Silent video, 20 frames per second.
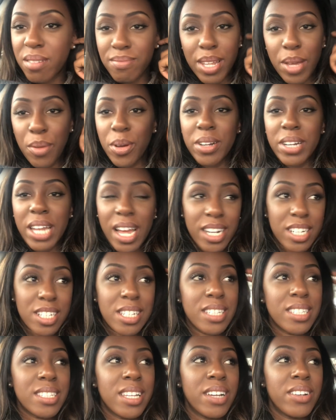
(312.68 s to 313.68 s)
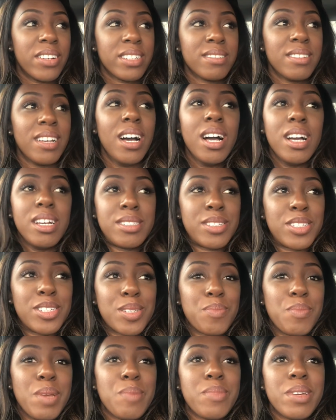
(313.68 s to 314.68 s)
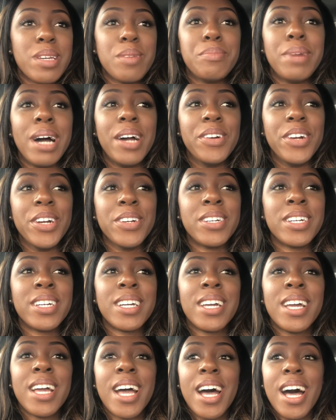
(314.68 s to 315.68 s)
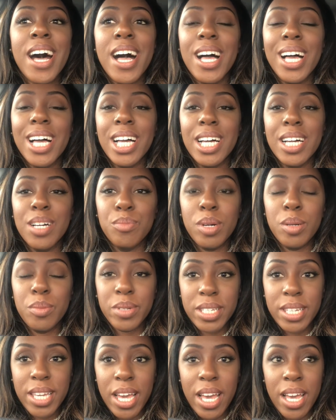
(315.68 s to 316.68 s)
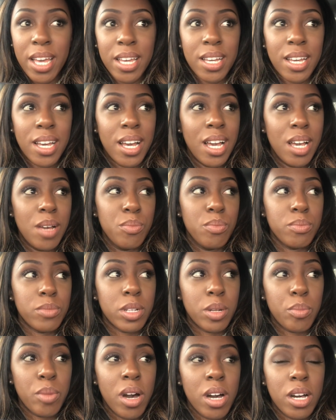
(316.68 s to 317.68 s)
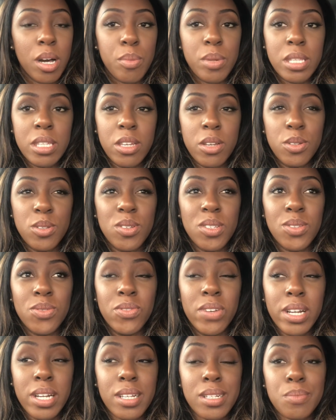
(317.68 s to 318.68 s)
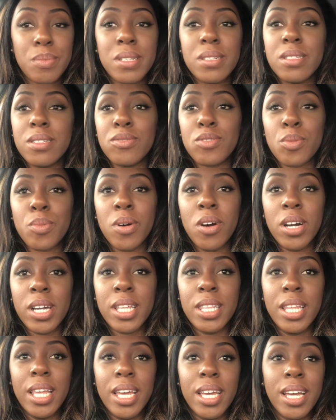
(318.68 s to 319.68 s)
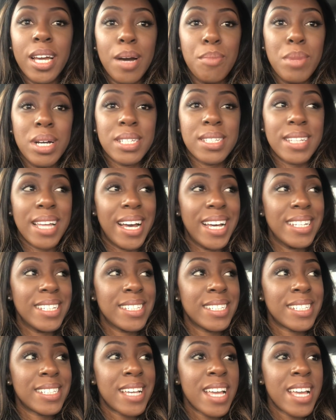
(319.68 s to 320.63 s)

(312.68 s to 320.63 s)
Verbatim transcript: they weren't actually staring. It's just me being paro. But yeah, I'm gonna park up in the O2. It's very expensive to park in there, I must add,